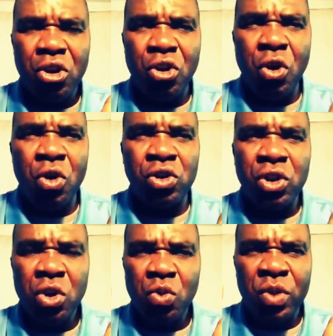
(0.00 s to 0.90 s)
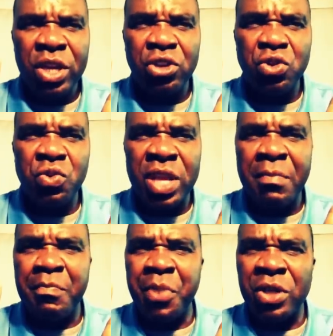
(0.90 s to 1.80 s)
Lord, we do the
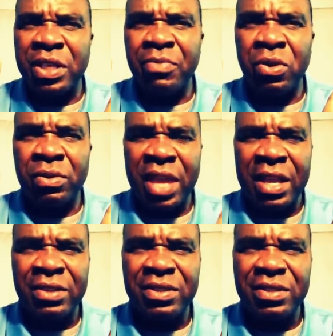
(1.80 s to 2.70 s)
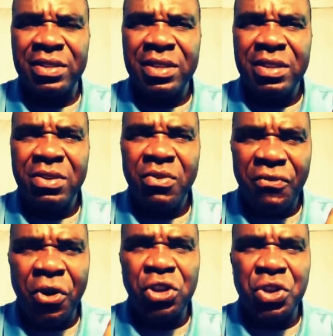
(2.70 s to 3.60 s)
impossible things
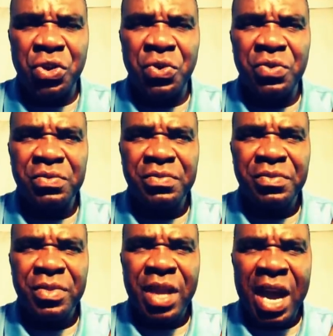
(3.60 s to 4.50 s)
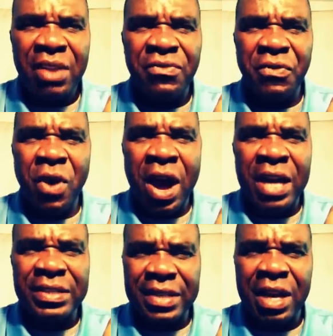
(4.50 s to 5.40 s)
for you and for
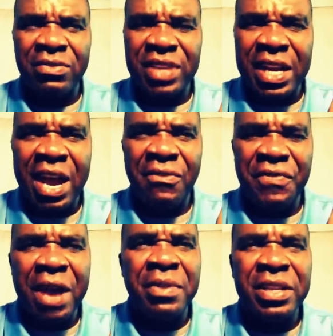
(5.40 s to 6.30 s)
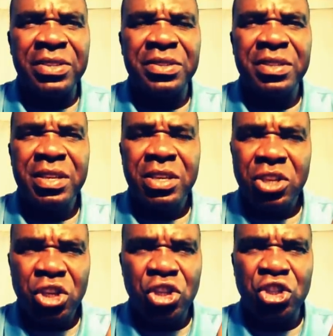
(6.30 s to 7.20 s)
ourselves and our families.
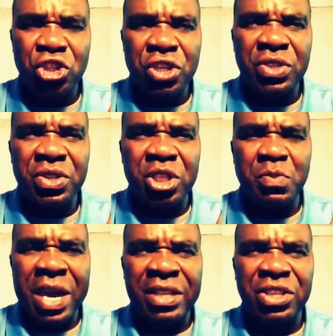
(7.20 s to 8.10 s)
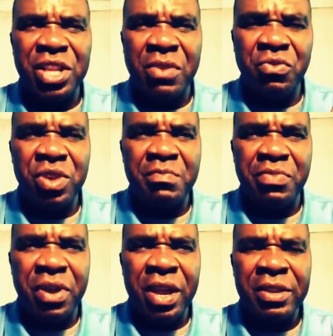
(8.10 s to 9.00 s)
In Jesus' mighty name we
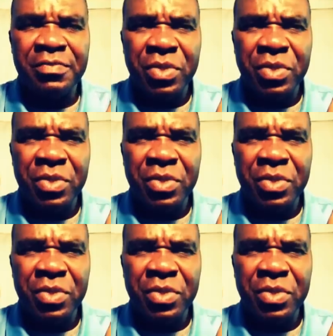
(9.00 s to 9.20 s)
pray.